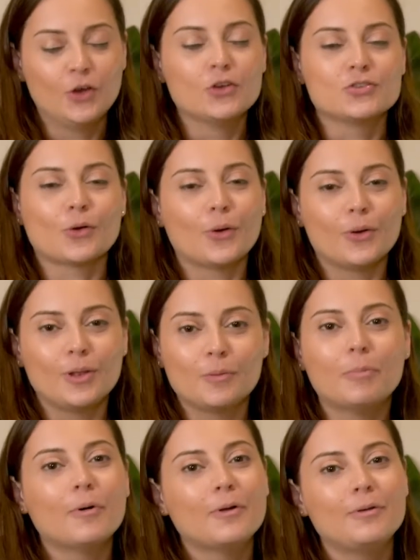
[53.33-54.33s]
So Le
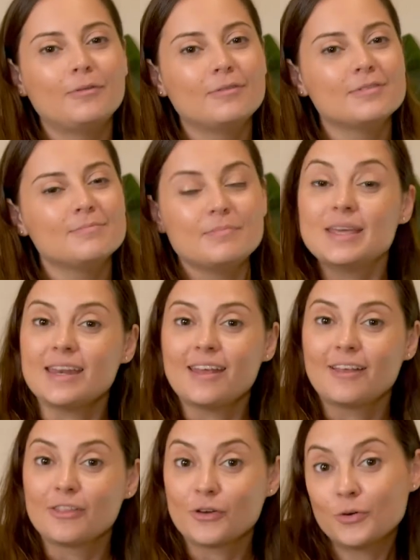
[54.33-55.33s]
Bon
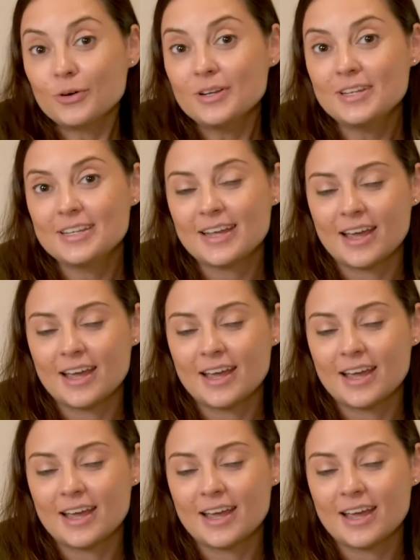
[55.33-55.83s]
meaning the good,